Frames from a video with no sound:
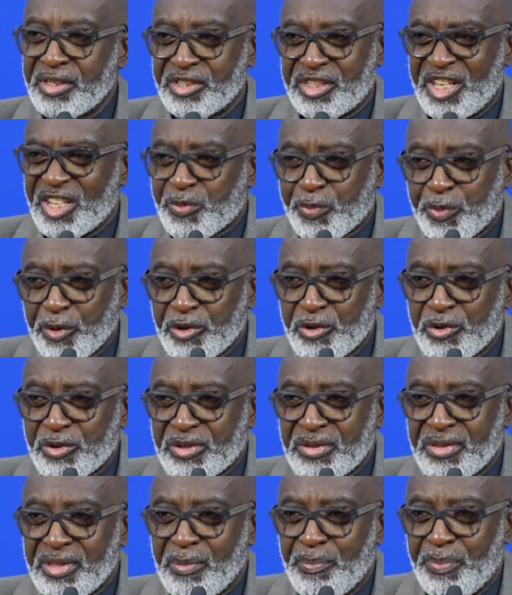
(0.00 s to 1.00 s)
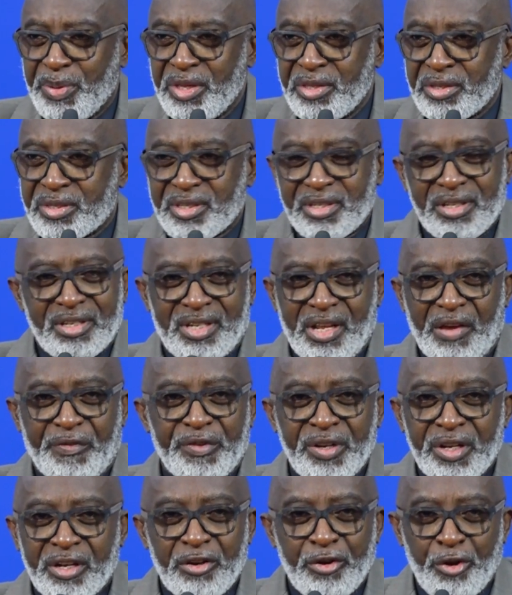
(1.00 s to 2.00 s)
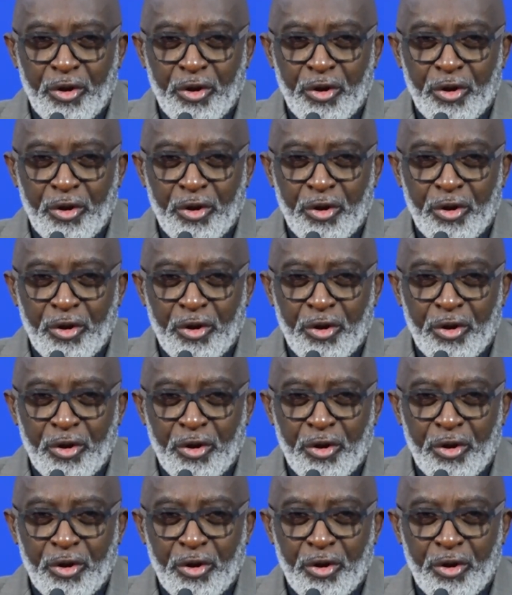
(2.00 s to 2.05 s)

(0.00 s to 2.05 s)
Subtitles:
Just producing the beans? Definitely